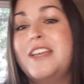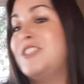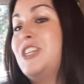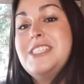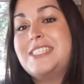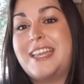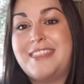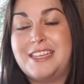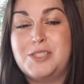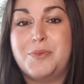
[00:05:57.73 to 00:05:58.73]
just because I
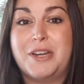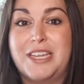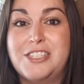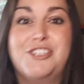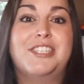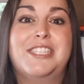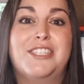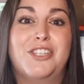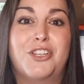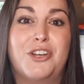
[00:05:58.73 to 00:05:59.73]
think it's pretty interesting
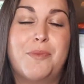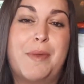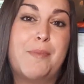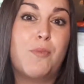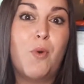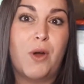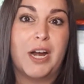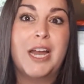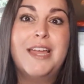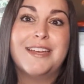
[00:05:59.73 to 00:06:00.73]
to learn a bit
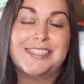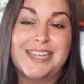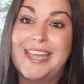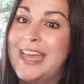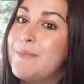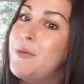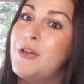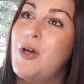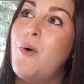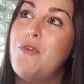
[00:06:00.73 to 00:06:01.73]
more, because I can't
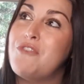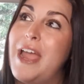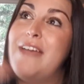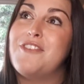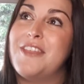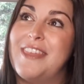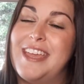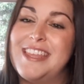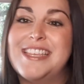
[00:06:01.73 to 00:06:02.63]
put, go over everything in